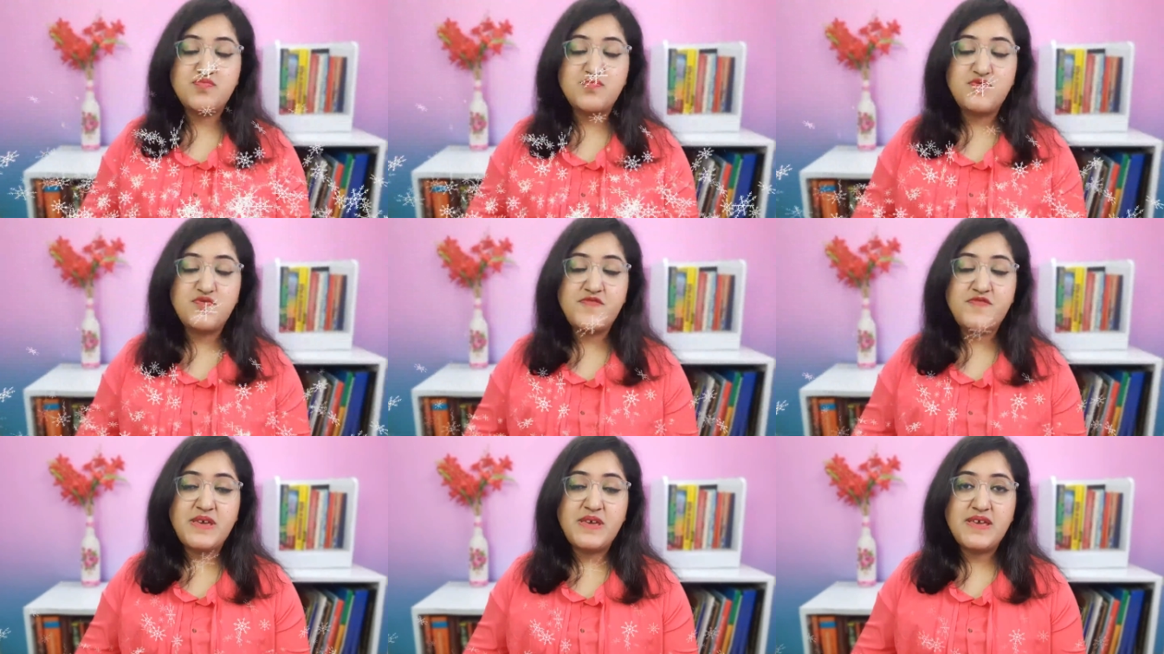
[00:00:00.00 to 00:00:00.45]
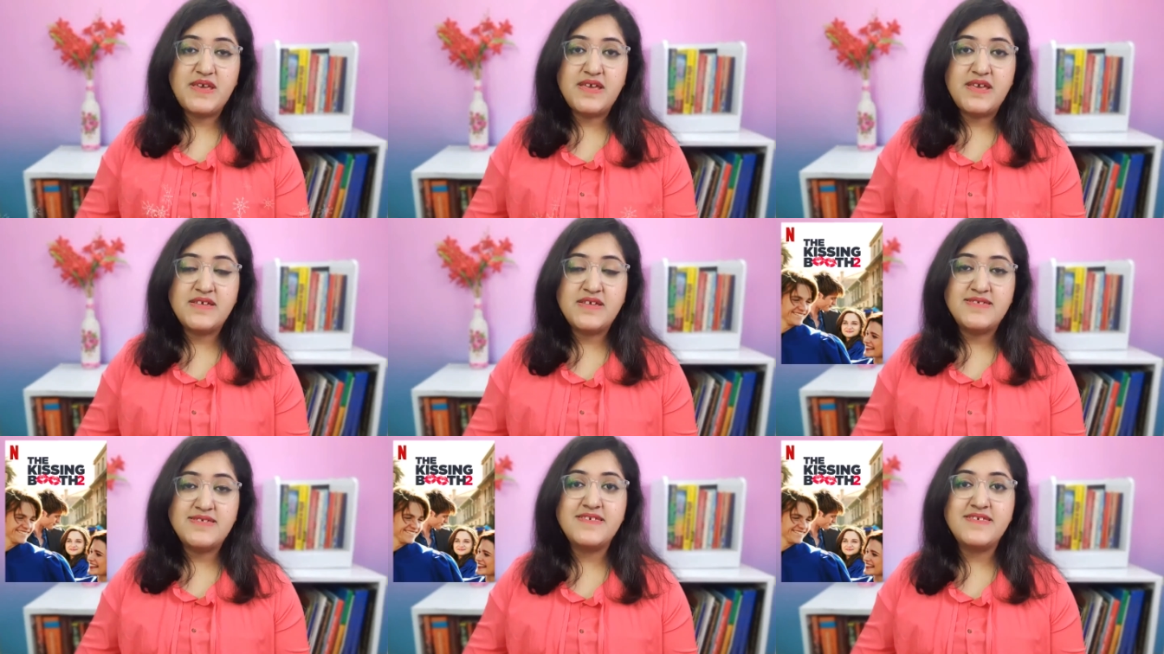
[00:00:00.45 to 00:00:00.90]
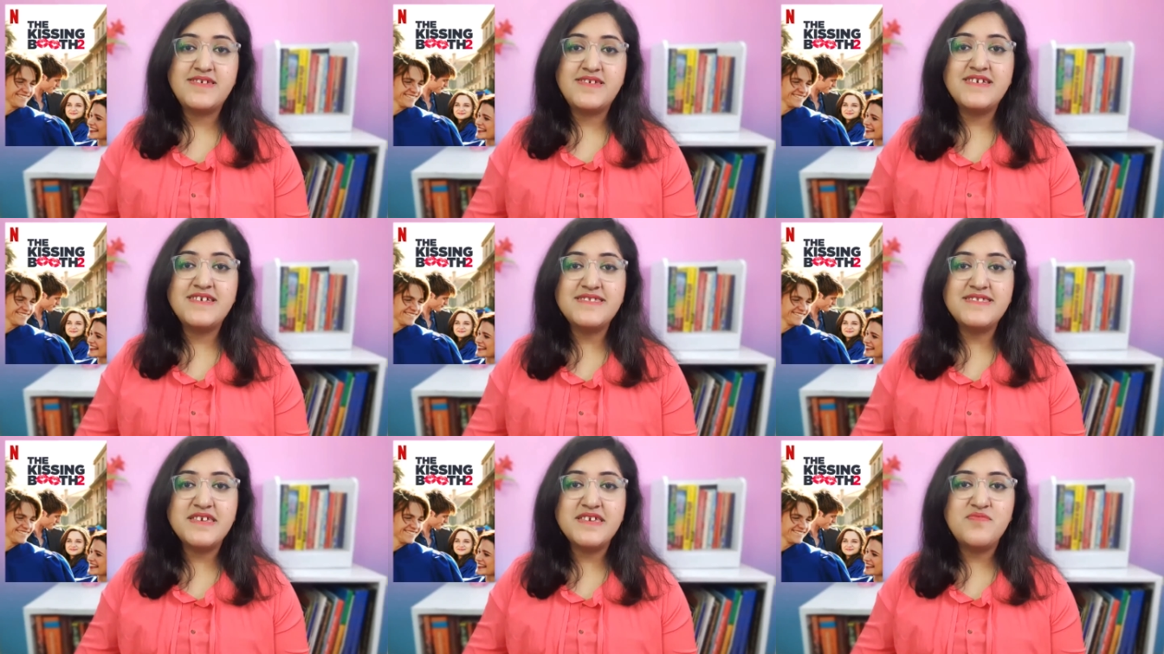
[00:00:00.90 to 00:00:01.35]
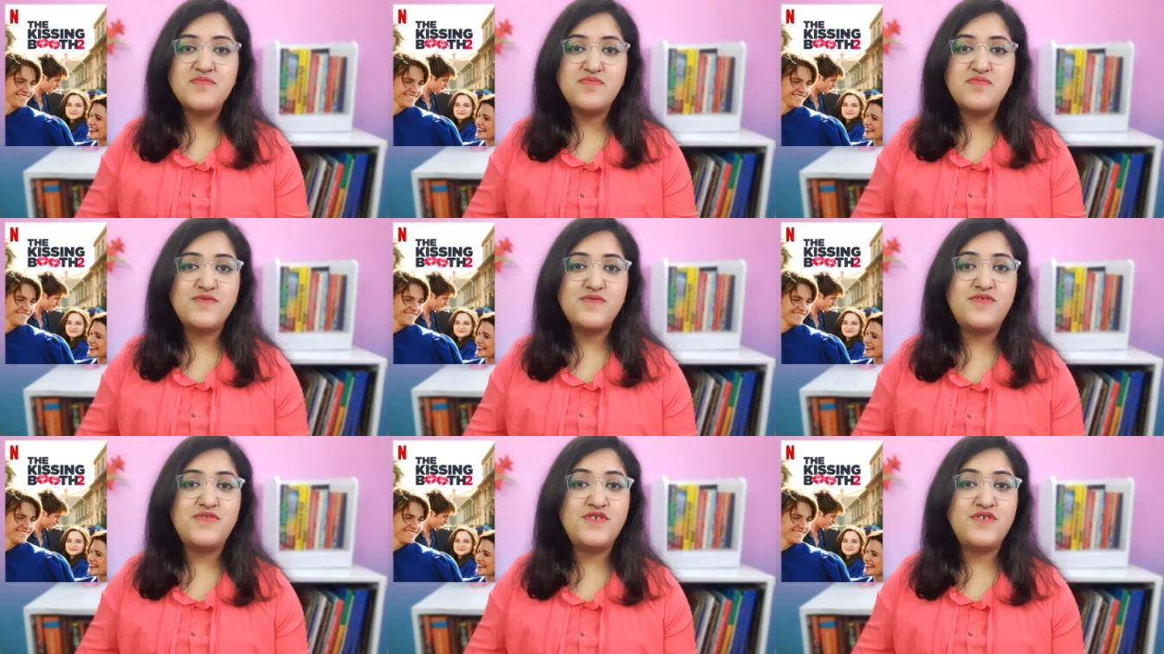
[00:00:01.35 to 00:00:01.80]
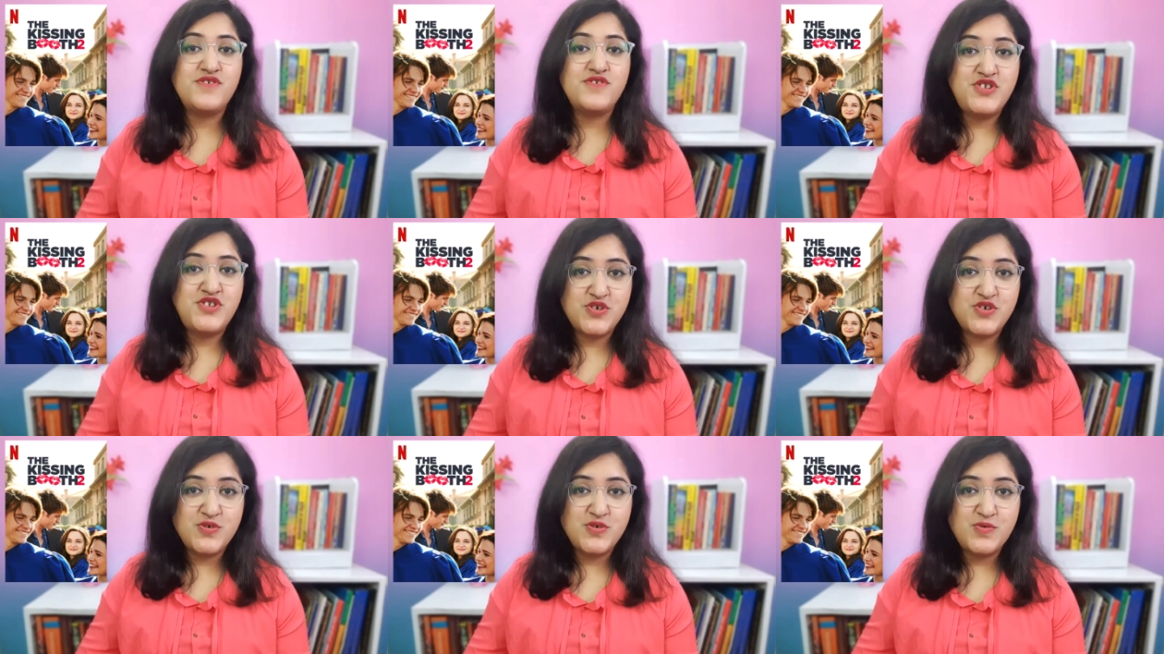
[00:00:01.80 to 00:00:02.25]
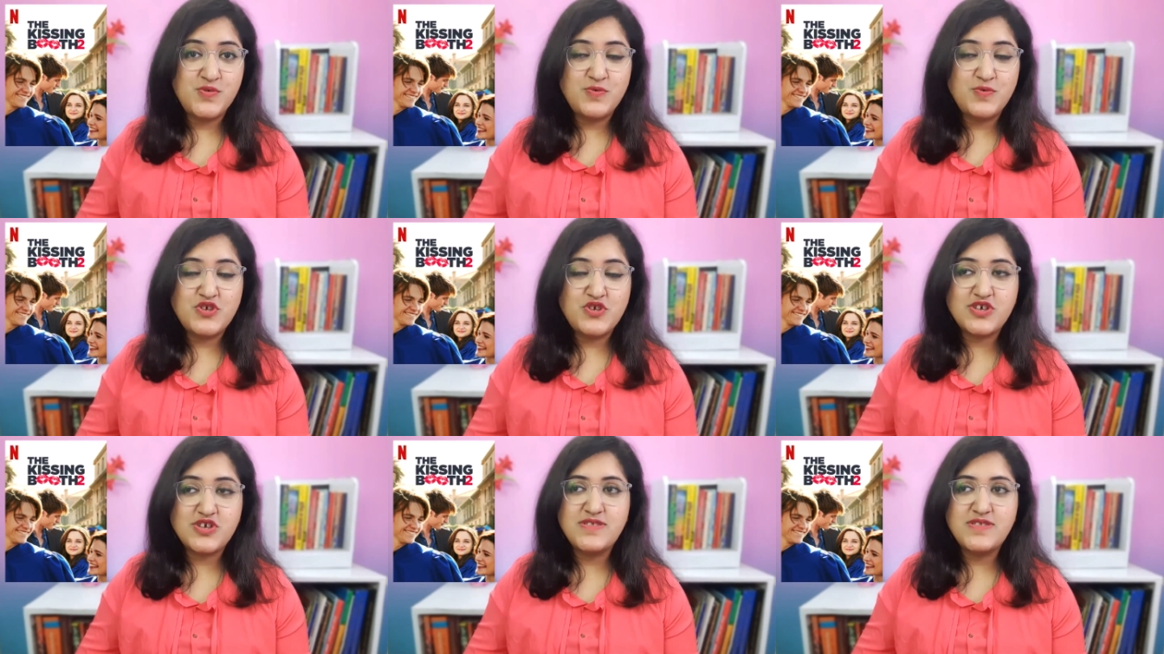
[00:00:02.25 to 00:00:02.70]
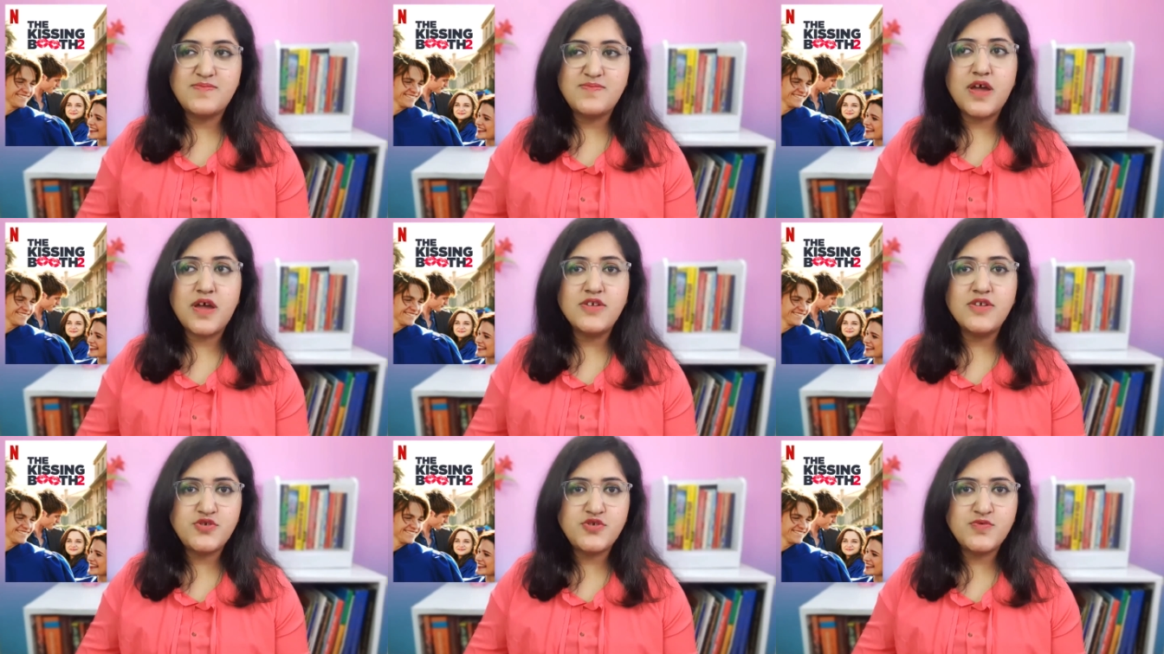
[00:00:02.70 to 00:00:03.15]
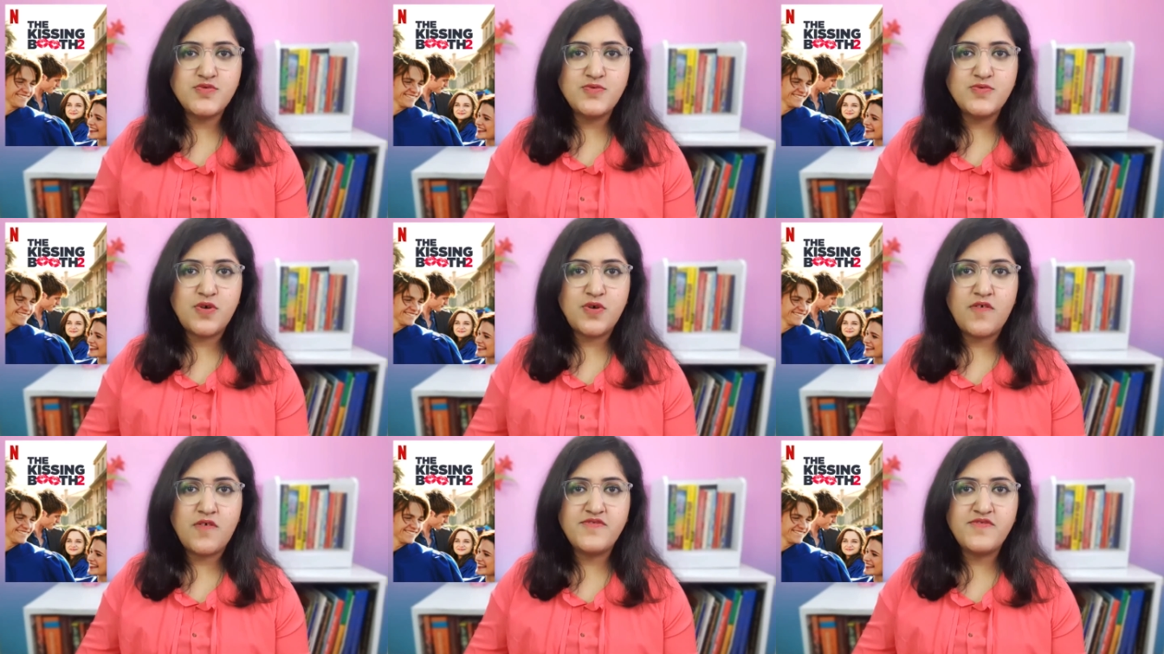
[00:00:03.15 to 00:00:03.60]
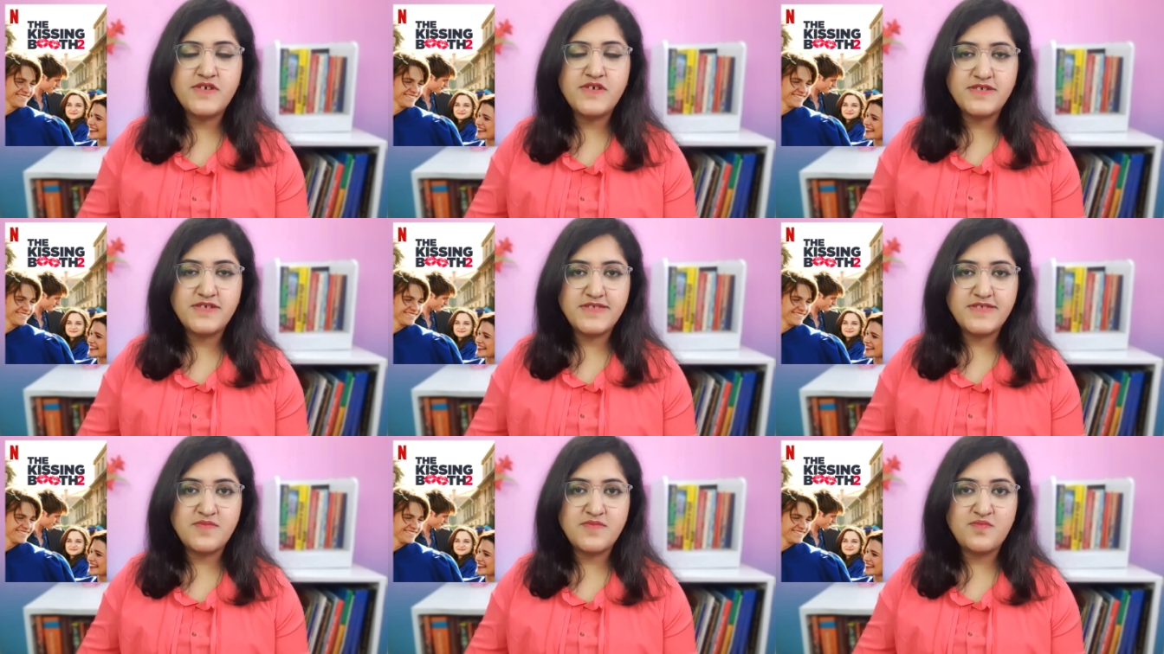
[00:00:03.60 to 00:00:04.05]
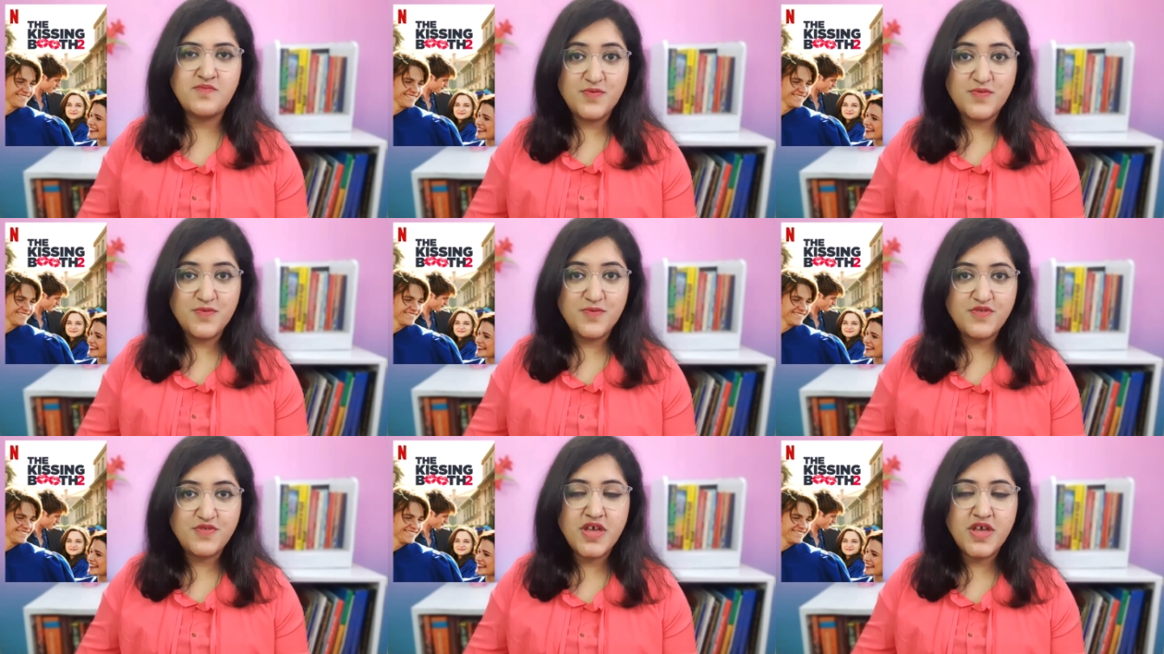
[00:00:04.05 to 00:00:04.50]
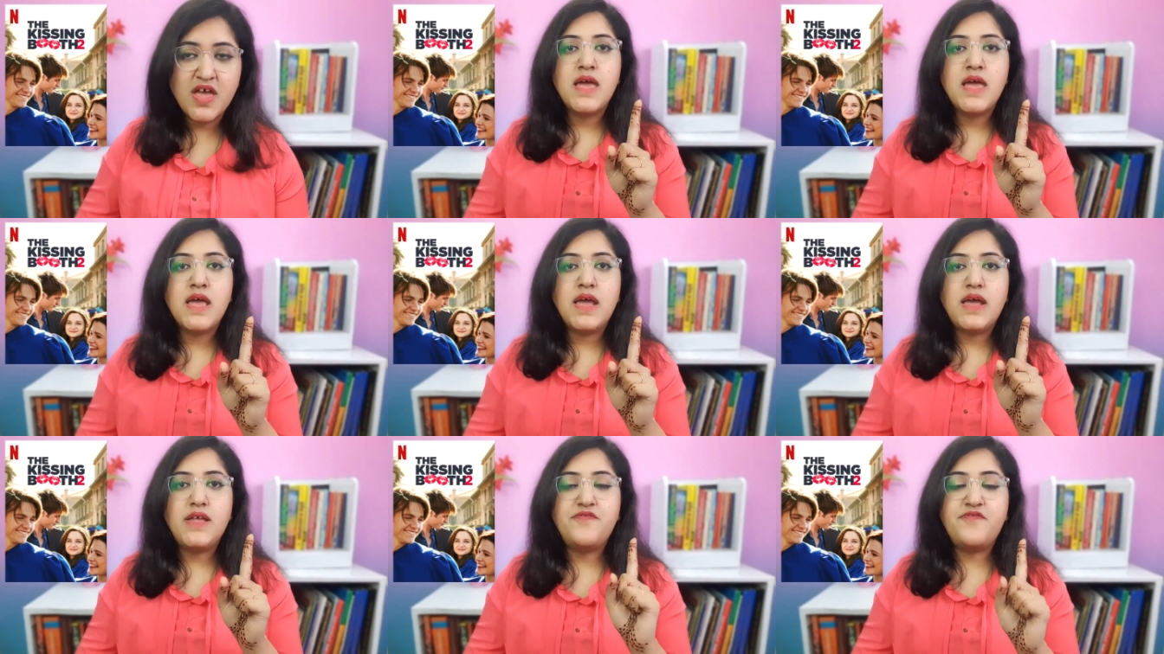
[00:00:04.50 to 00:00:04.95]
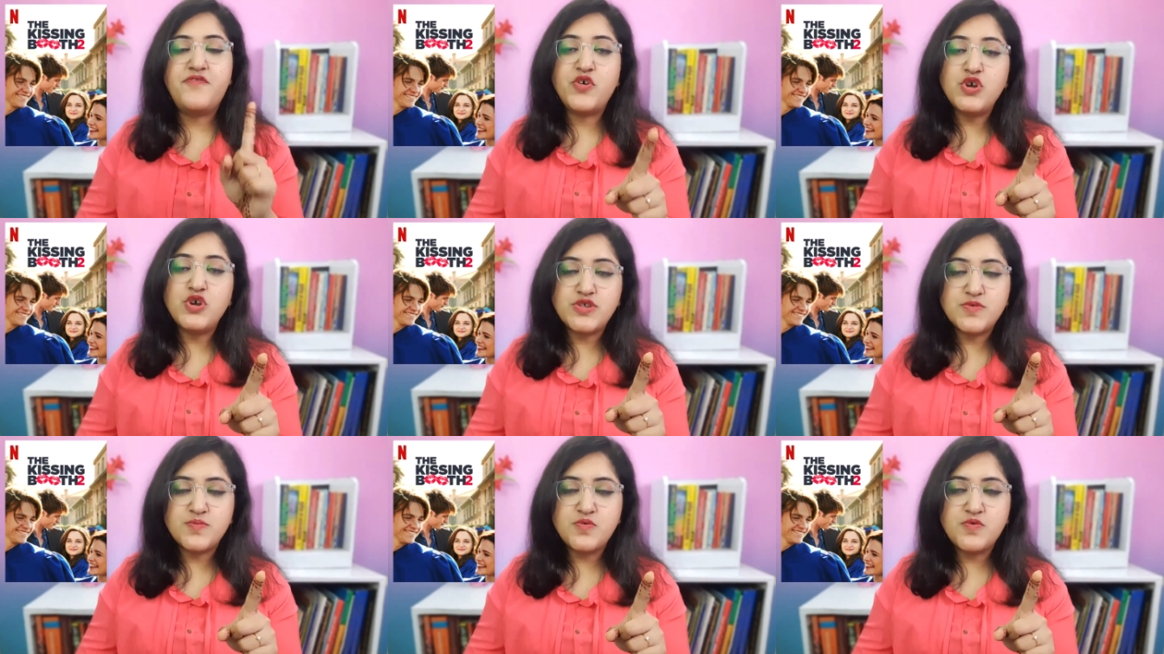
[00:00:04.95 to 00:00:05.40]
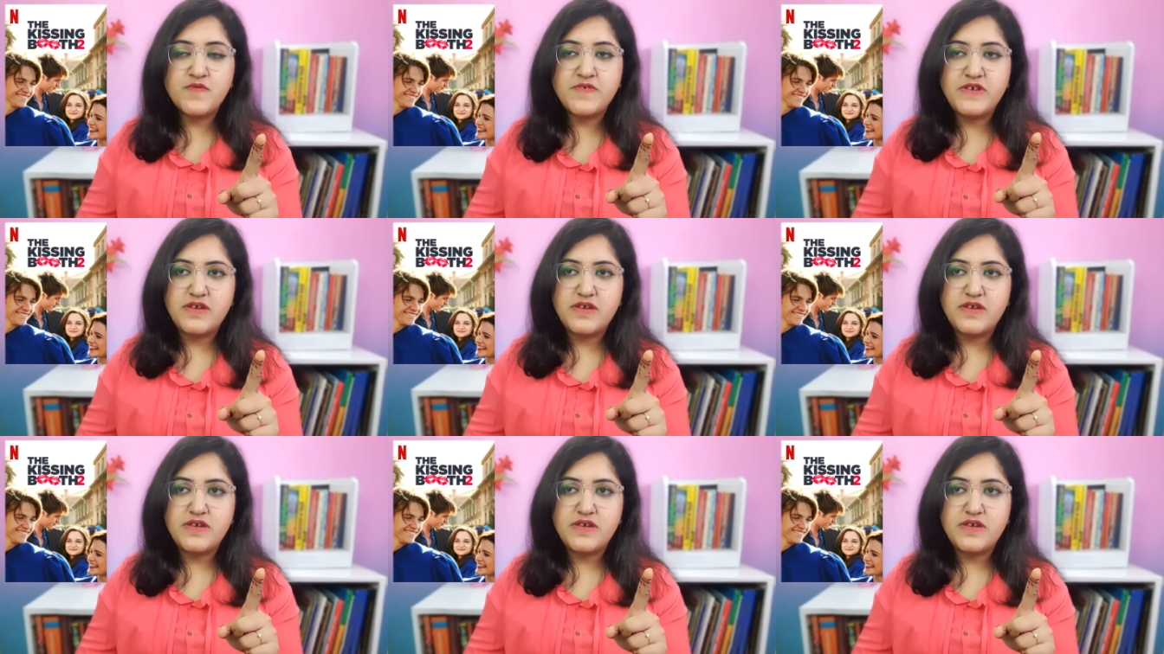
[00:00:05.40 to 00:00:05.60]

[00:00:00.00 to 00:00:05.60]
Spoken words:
movie is The Kissing Booth 2, which is part 2 of The Kissing Booth. In the first movie,